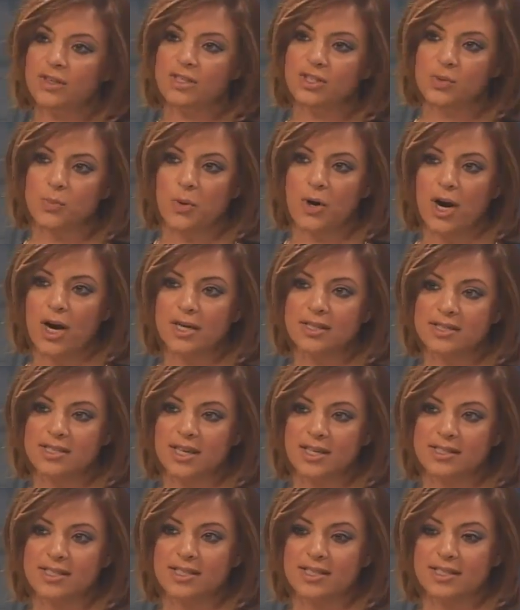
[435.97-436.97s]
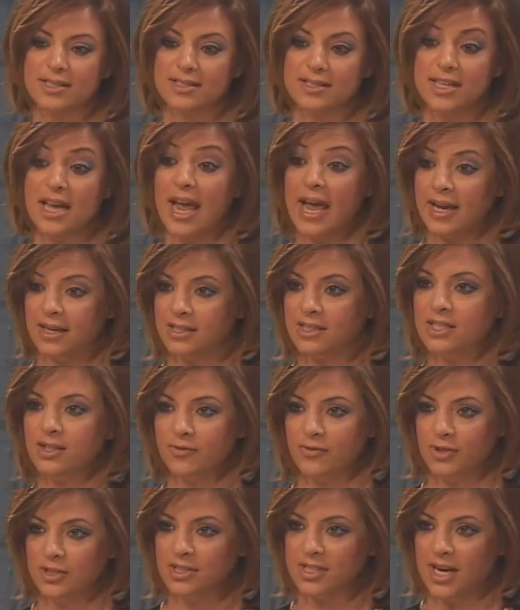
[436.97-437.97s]
these processes at
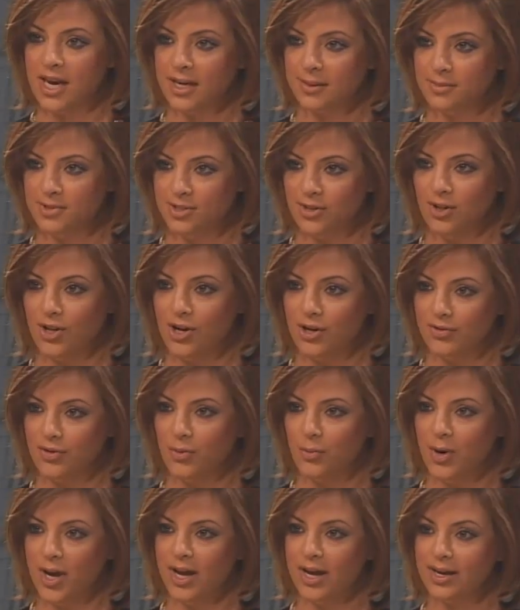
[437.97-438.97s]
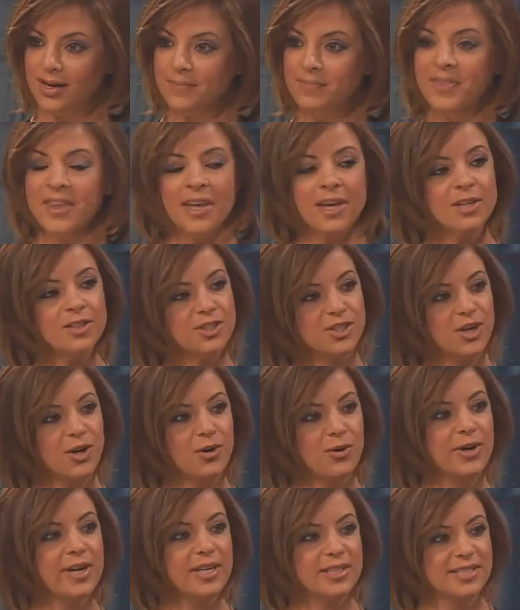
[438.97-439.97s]
different times along the way
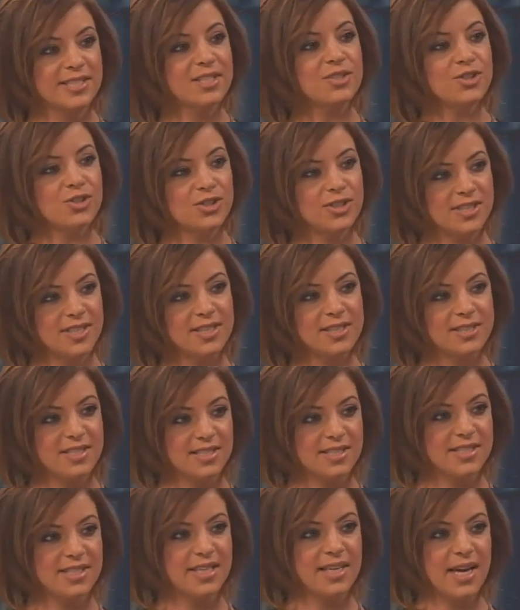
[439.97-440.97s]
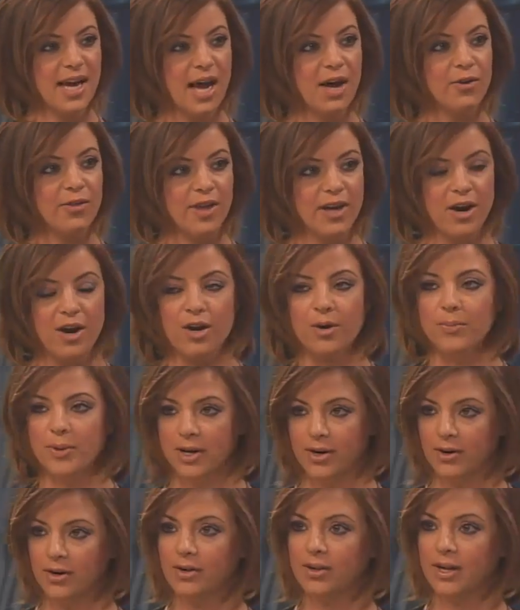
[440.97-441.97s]
so it's interesting to see how they are
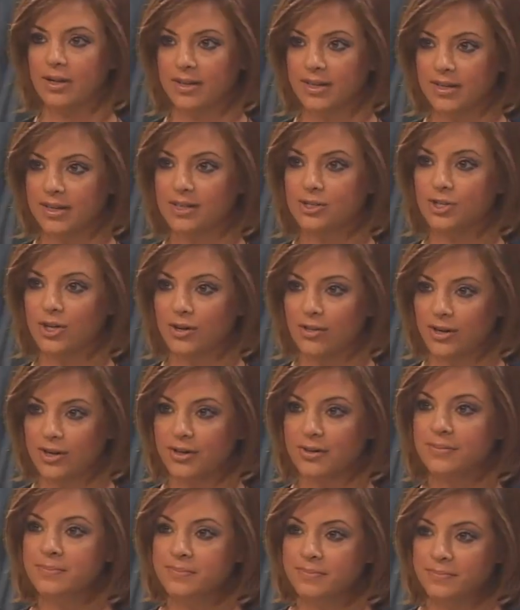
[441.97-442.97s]
paralleling each other